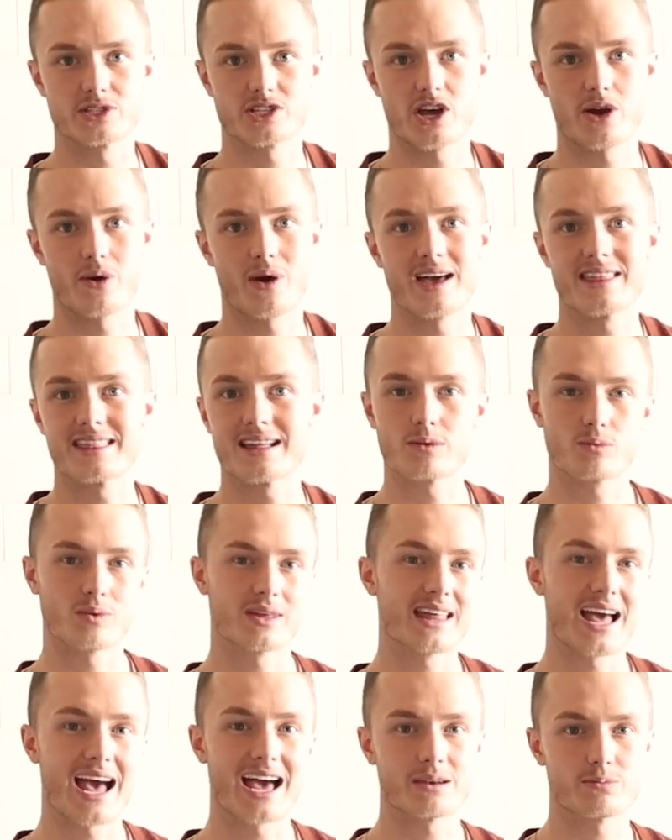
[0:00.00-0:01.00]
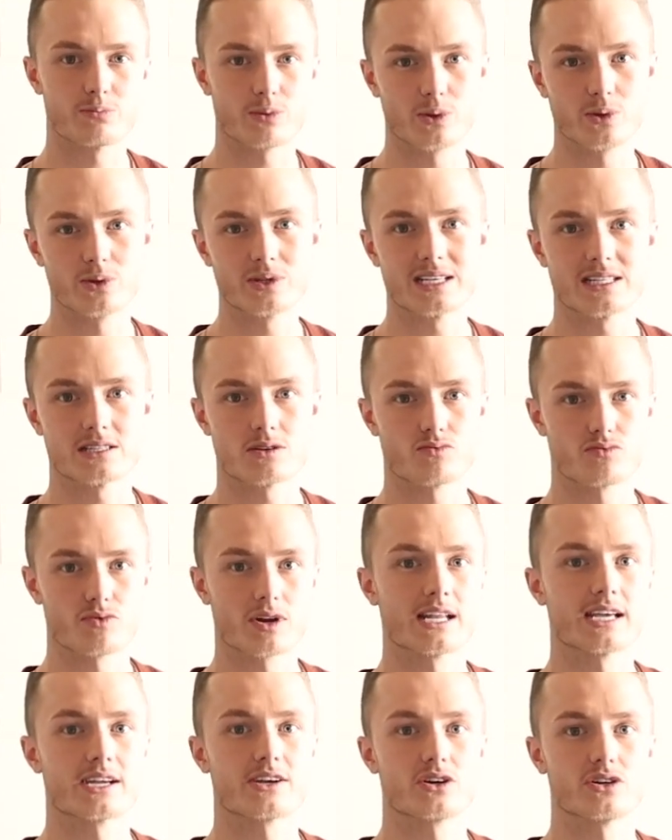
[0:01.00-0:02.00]
So I think with the headboard, it's a
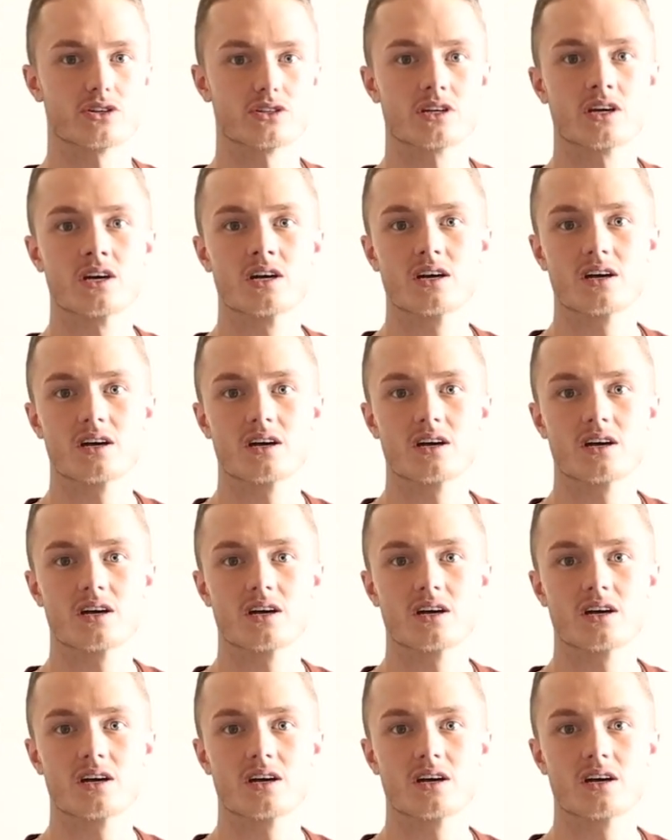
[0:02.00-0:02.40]
really good